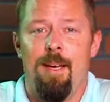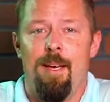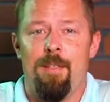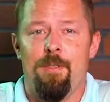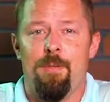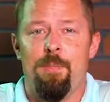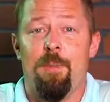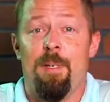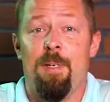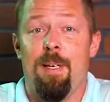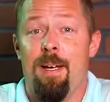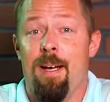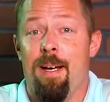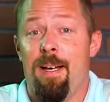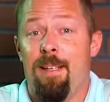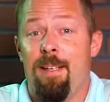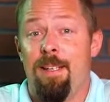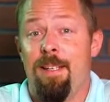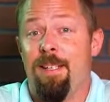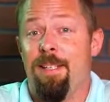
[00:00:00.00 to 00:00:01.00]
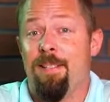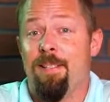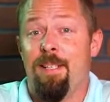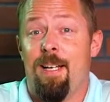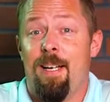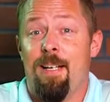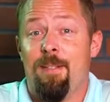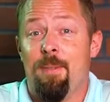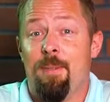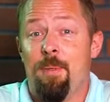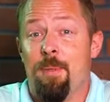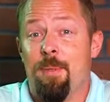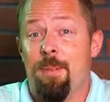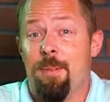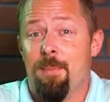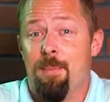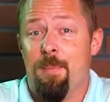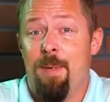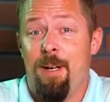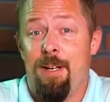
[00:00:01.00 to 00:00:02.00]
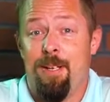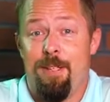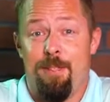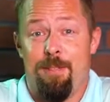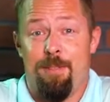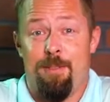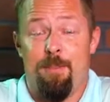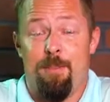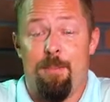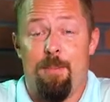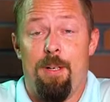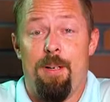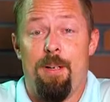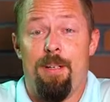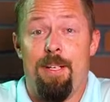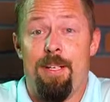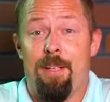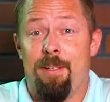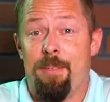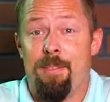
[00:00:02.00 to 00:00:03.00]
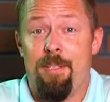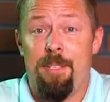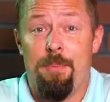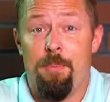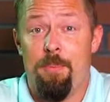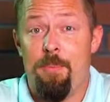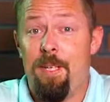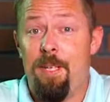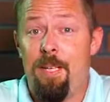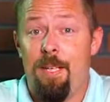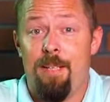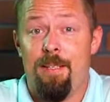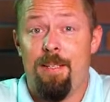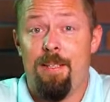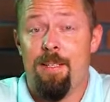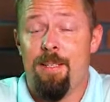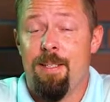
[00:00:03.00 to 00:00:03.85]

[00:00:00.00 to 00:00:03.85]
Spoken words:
SPI ESI North America Smart Energy Week.